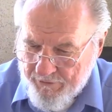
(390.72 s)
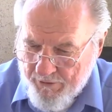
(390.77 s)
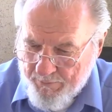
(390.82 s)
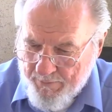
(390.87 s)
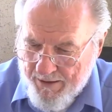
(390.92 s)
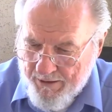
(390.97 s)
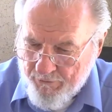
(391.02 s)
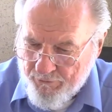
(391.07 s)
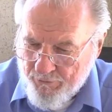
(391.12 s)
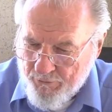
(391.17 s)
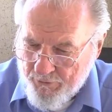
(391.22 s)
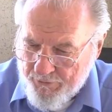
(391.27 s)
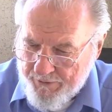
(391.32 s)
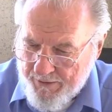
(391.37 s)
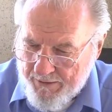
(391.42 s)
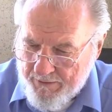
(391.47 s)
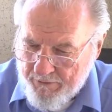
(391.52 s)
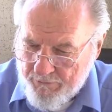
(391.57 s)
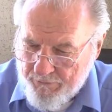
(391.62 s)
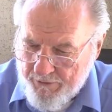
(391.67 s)
Balfour
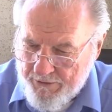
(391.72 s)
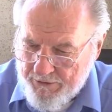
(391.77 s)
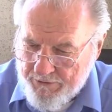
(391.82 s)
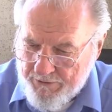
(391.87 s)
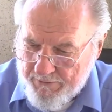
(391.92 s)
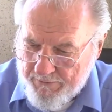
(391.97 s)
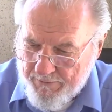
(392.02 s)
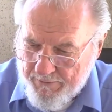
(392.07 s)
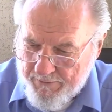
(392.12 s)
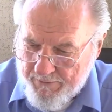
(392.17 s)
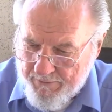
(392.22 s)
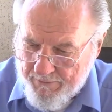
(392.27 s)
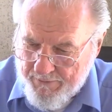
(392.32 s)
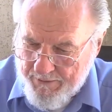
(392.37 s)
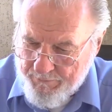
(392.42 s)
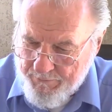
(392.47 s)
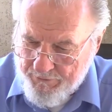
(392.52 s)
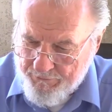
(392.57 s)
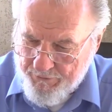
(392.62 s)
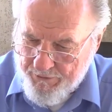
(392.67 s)
Declaration.
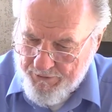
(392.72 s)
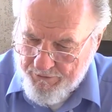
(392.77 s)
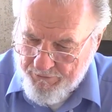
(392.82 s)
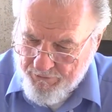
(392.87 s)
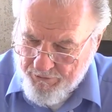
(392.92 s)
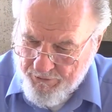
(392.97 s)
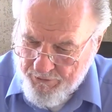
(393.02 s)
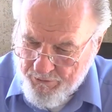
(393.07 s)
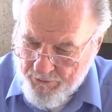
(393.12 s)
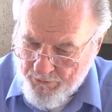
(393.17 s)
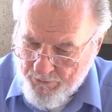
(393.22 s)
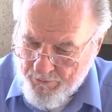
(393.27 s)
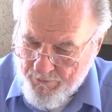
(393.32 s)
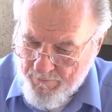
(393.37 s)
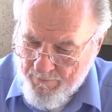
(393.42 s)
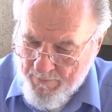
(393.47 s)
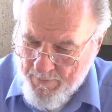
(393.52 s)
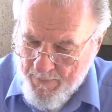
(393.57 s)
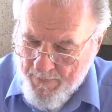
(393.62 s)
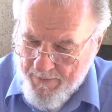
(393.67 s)
Let me read to you
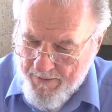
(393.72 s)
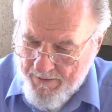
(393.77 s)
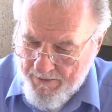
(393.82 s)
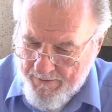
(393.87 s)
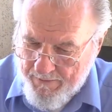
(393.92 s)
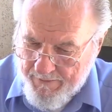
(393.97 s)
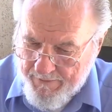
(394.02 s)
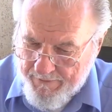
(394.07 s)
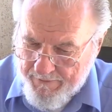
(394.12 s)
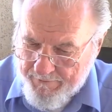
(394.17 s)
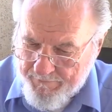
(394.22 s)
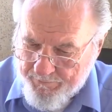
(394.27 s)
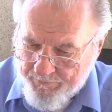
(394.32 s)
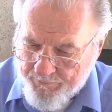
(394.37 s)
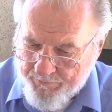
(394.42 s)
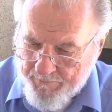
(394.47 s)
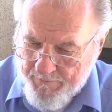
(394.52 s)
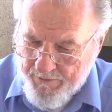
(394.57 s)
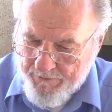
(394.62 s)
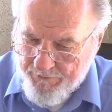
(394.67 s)

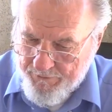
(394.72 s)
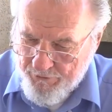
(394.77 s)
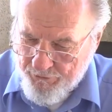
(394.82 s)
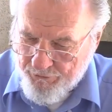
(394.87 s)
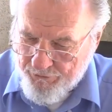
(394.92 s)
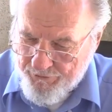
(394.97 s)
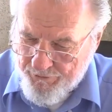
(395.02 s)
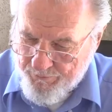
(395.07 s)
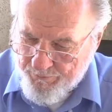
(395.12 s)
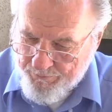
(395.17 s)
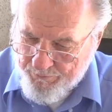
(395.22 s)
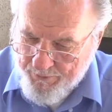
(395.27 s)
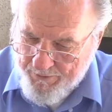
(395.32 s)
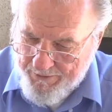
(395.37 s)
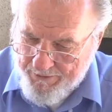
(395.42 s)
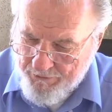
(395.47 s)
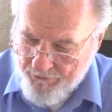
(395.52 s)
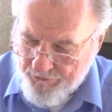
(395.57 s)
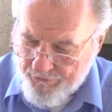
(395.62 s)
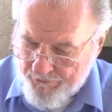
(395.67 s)
this
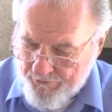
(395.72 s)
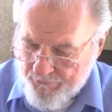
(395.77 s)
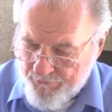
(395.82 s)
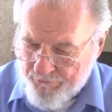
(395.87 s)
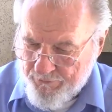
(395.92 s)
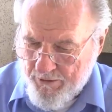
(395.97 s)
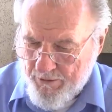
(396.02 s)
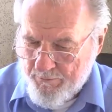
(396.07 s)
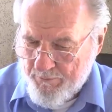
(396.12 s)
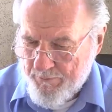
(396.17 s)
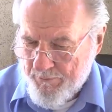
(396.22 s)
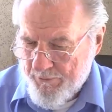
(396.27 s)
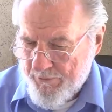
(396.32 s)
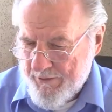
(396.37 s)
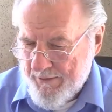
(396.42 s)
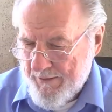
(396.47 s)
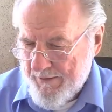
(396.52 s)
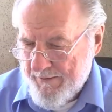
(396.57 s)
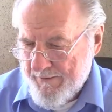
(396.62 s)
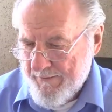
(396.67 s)
piece from
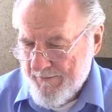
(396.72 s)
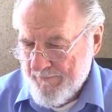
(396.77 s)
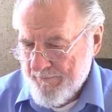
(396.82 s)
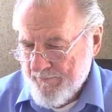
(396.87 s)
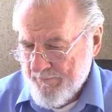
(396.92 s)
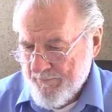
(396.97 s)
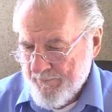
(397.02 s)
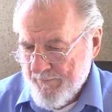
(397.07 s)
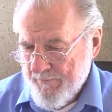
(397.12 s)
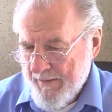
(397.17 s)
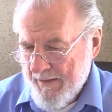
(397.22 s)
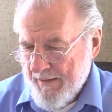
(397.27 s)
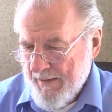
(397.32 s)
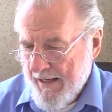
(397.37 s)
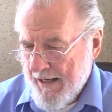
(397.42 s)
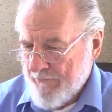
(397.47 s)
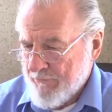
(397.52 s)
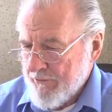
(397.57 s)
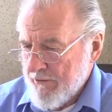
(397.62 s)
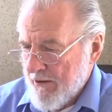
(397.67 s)
the
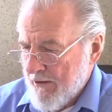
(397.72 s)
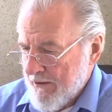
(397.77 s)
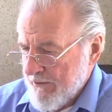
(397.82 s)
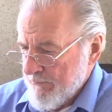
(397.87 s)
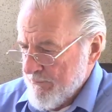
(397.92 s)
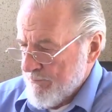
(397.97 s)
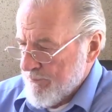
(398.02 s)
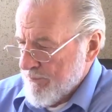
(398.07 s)
Avalon